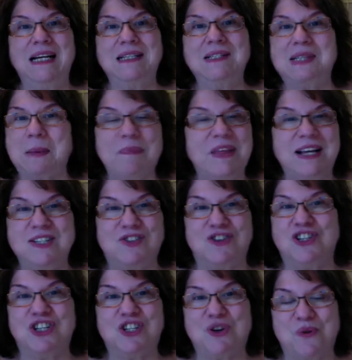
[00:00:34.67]
some things are
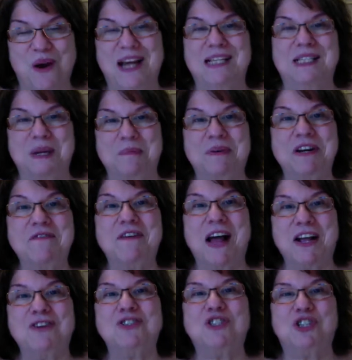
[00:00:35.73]
just crazy, but if I
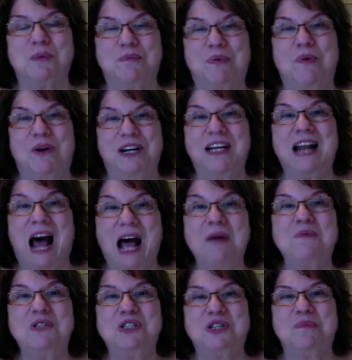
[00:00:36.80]
could support it, I
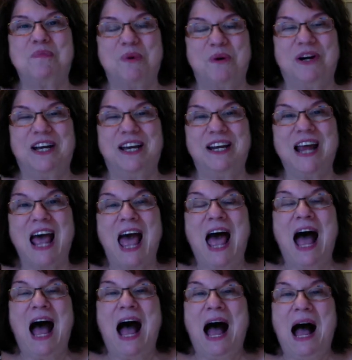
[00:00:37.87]
would support it.
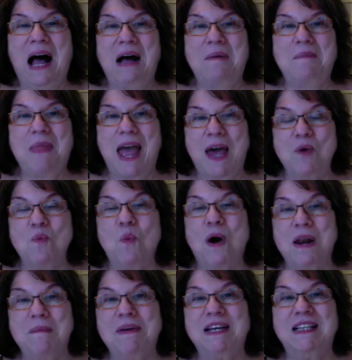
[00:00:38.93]
And
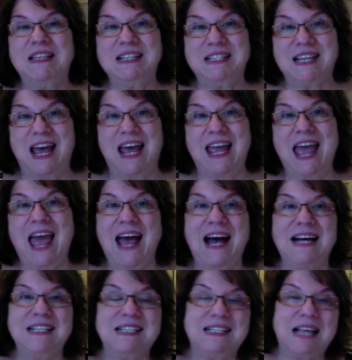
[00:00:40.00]
one meal a day
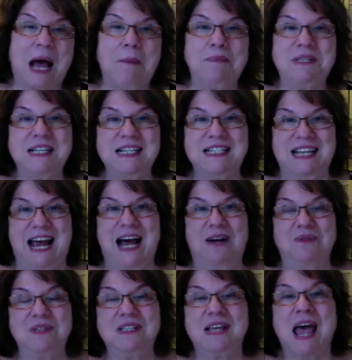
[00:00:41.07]
has ups and
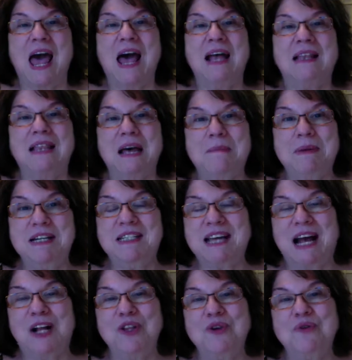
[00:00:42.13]
downs. Let me
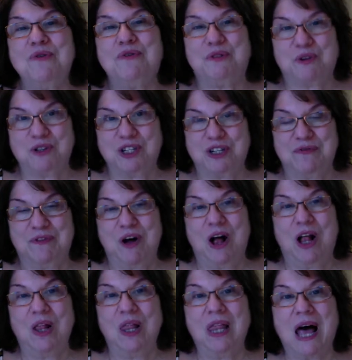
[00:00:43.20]
tell you, first of
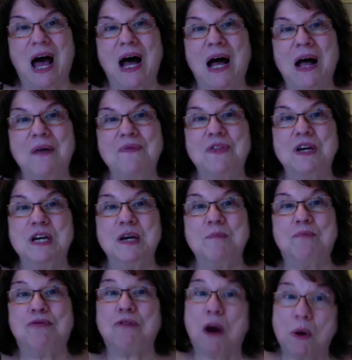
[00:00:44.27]
all, the
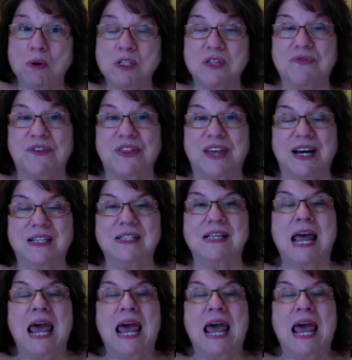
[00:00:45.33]
pros for this.